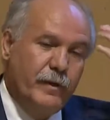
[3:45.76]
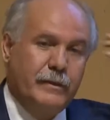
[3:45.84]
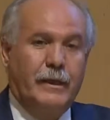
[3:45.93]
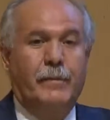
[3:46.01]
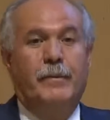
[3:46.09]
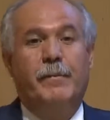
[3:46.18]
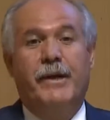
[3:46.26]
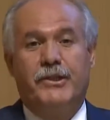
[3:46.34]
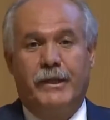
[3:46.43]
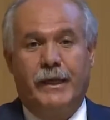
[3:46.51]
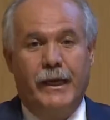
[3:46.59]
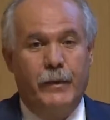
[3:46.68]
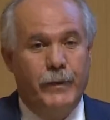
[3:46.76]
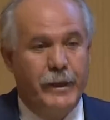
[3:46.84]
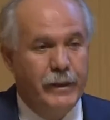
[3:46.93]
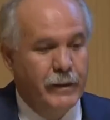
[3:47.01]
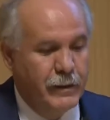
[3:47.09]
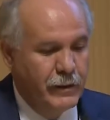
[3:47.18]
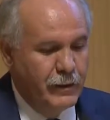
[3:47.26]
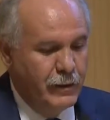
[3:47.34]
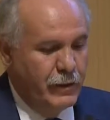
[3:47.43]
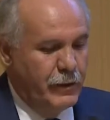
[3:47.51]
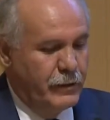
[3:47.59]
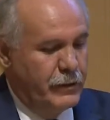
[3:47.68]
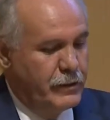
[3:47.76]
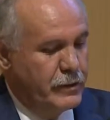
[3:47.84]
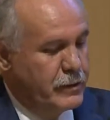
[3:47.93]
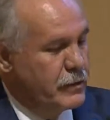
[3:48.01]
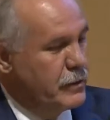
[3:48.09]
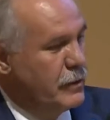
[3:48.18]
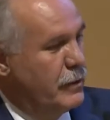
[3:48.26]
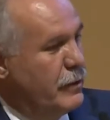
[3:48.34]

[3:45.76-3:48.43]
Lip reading: am imagining anyway. This is.